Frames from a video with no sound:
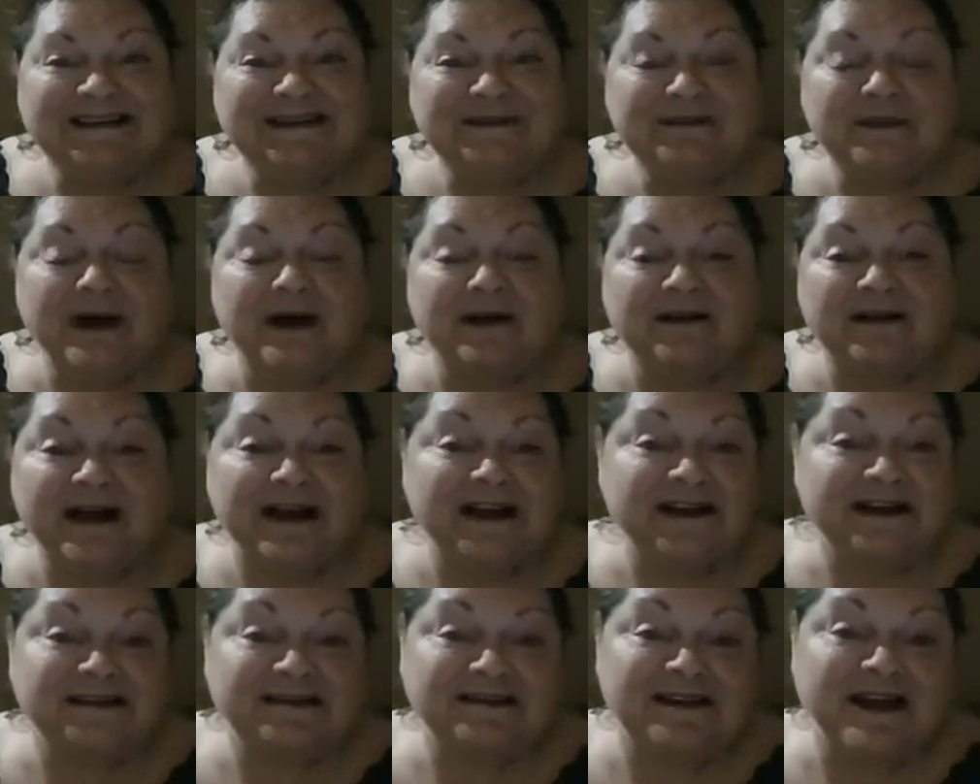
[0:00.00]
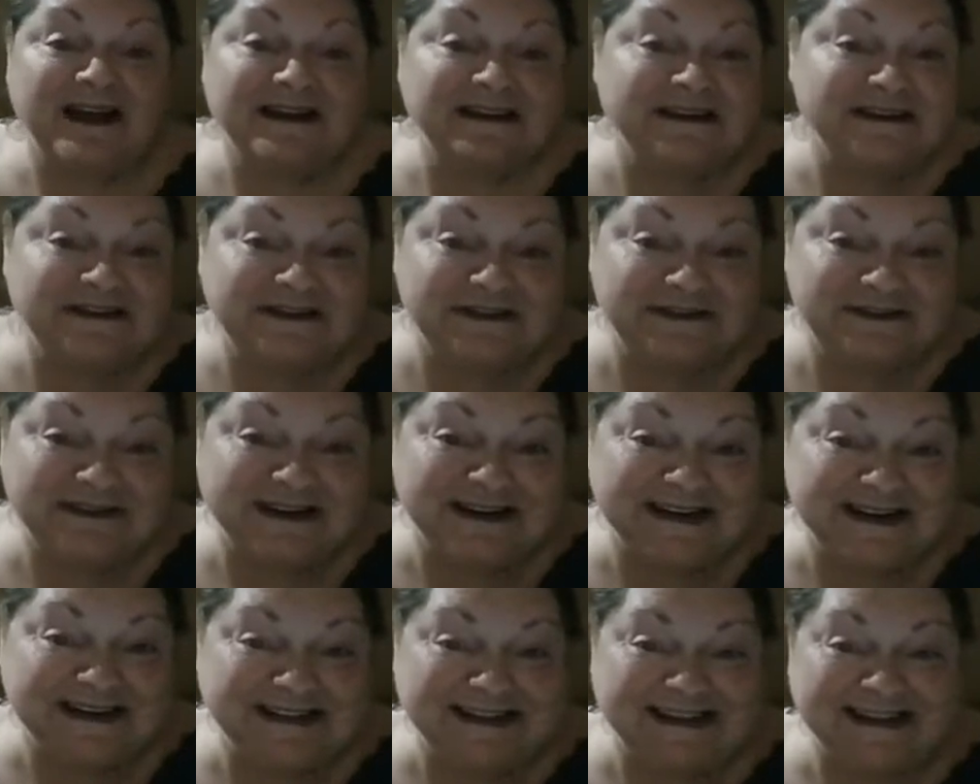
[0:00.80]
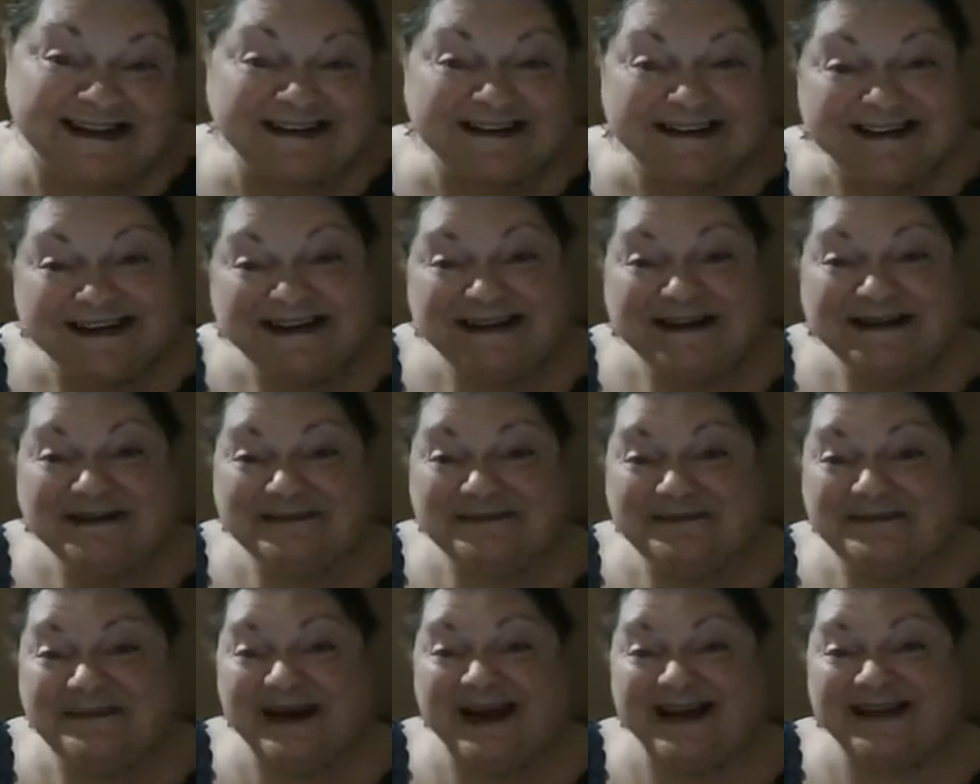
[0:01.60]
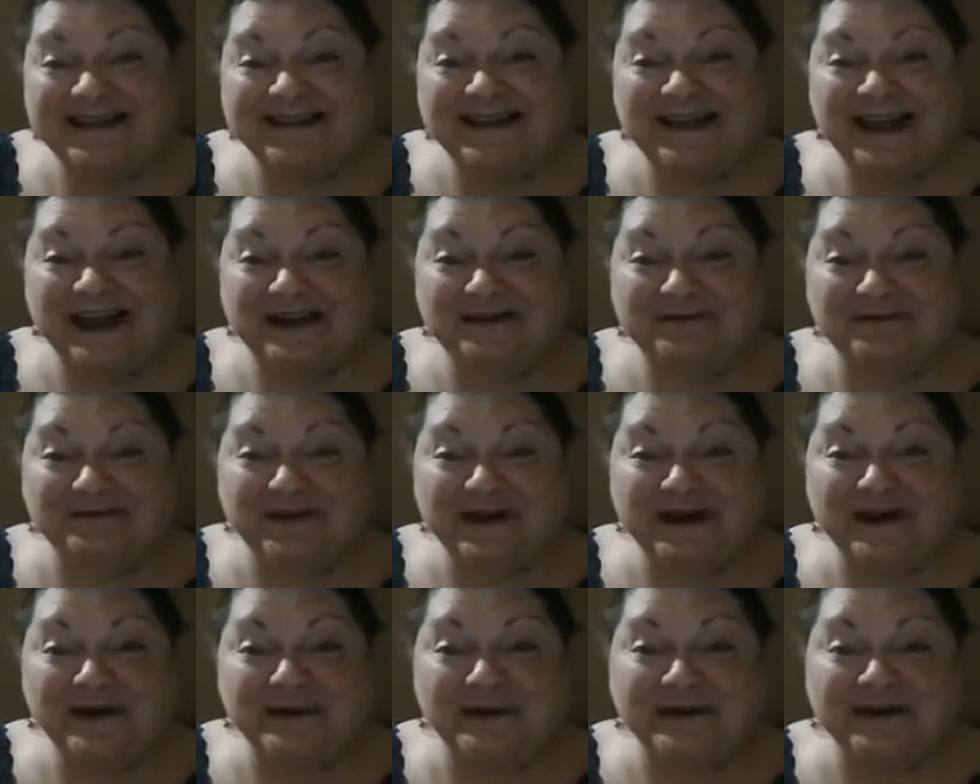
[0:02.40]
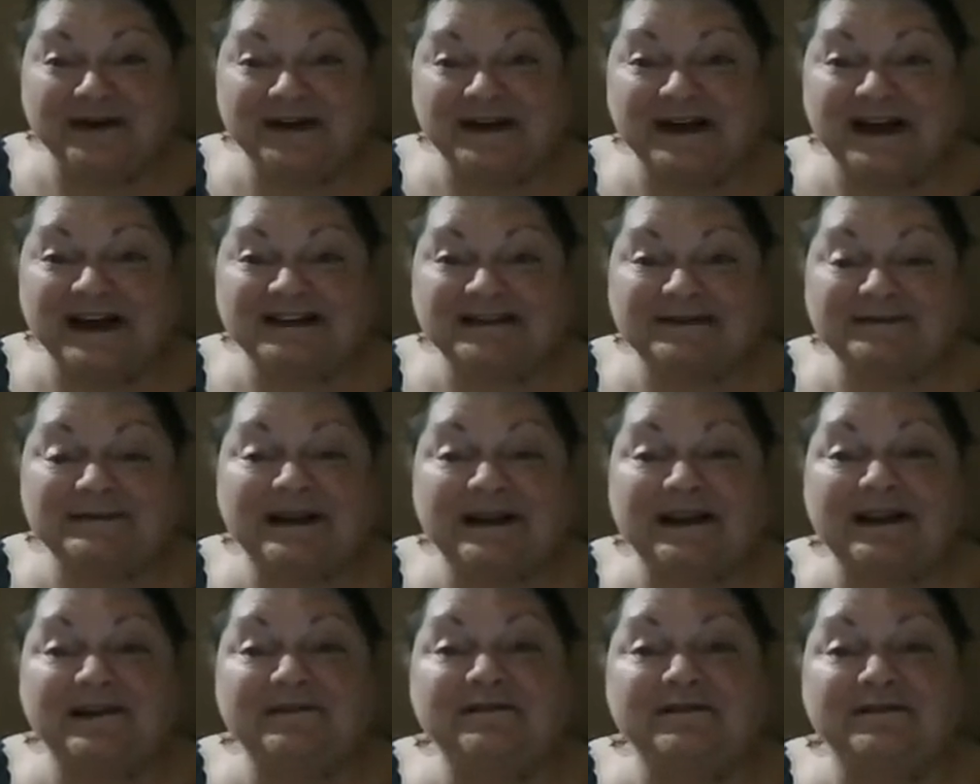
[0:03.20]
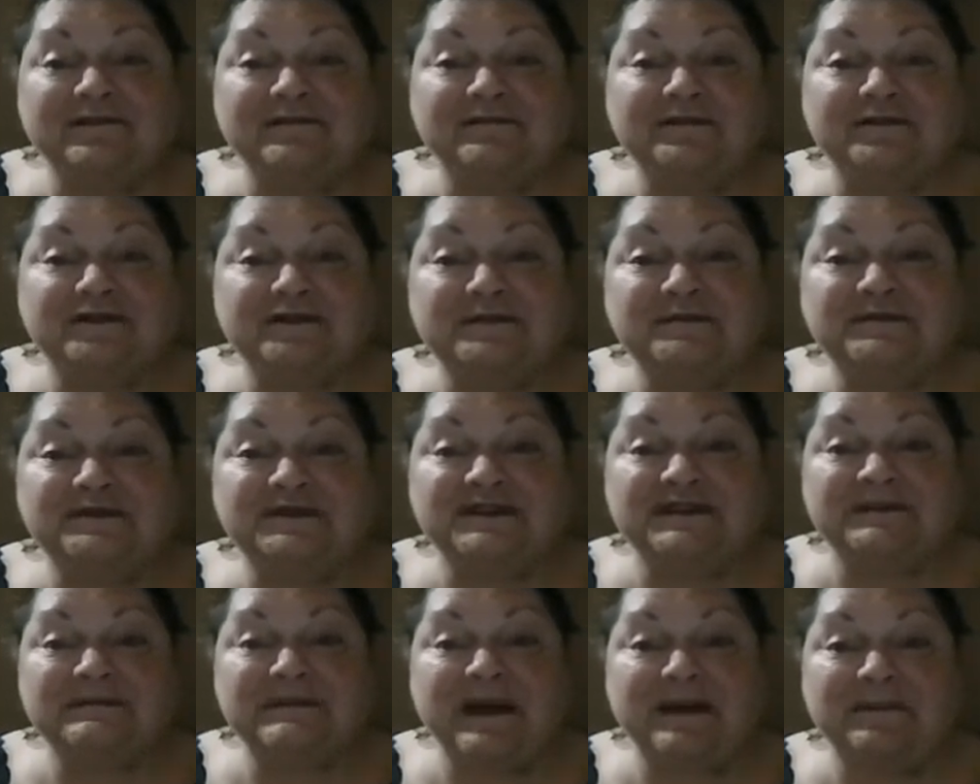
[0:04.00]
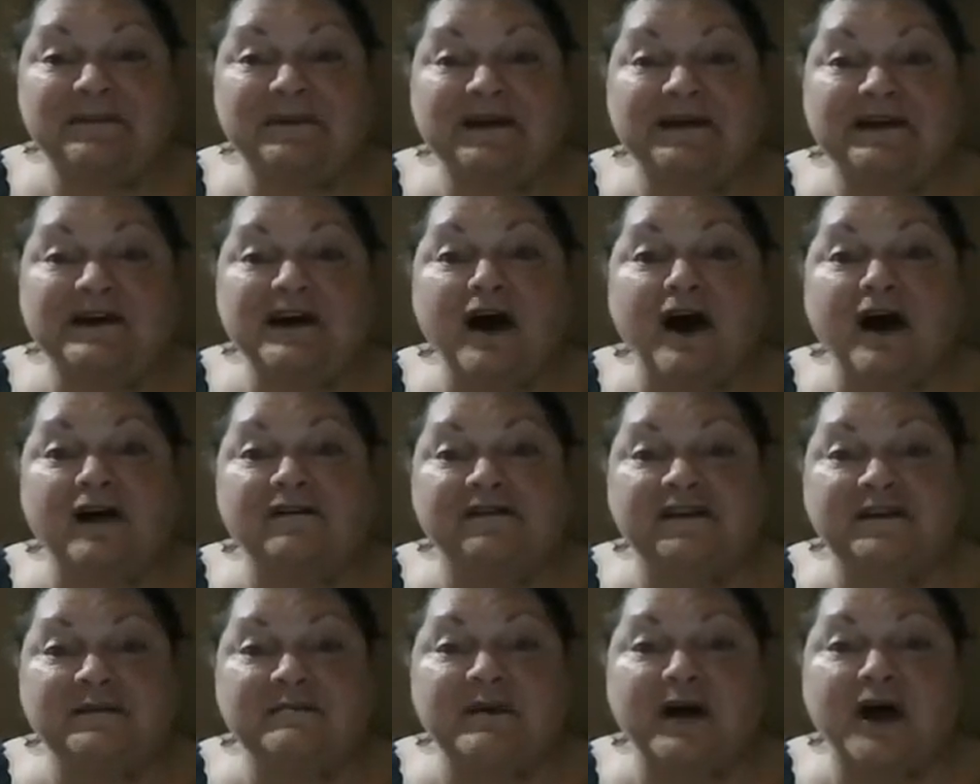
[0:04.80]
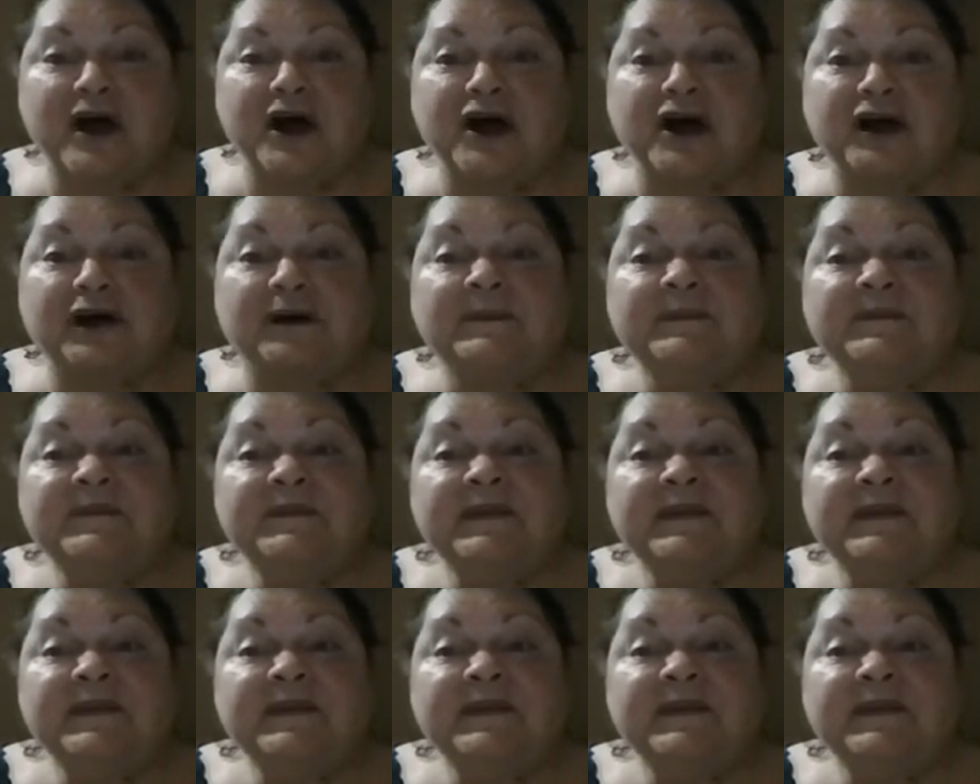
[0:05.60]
Well, I didn't do anything, but they reorganized my living room. She made me a coffee bar.